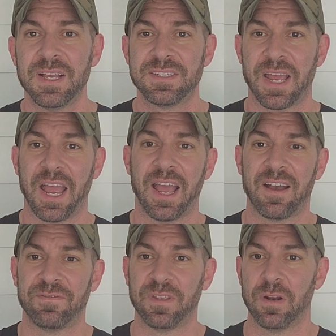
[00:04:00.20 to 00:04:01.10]
to
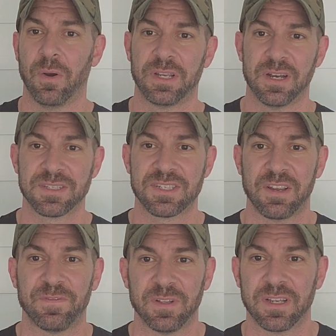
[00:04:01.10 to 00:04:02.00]
have, you know, a gun
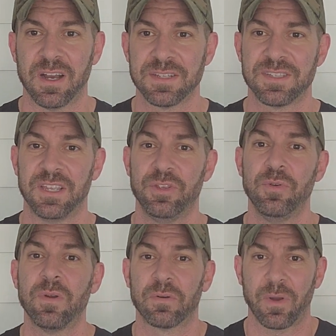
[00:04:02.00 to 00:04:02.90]
safe full of guns that
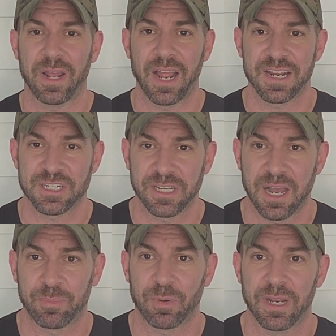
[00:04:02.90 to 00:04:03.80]
you don't know how to actually
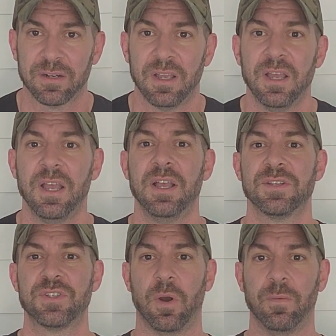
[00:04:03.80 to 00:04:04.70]
operate?
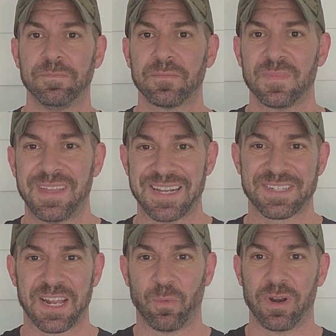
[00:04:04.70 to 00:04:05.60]
So that's
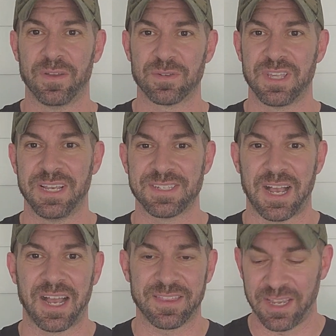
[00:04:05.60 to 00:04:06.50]
kind of one of those things.
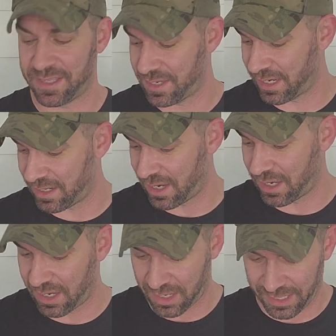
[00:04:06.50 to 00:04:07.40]
I think that
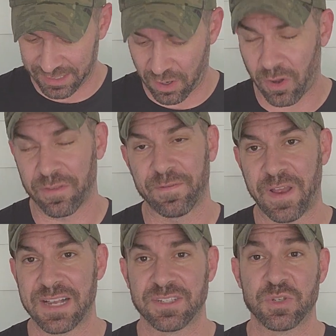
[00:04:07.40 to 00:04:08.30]
in all the
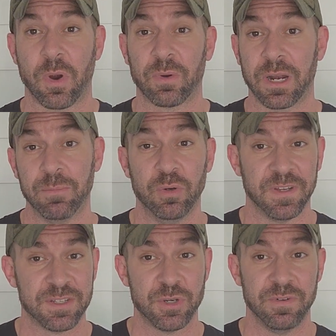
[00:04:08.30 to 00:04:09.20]
facets of what we're going to move
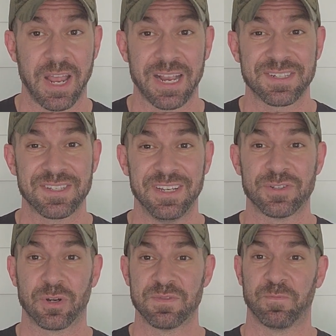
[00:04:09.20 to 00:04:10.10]
into next in
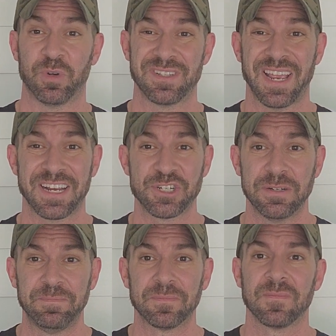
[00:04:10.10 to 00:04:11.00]
terms of protection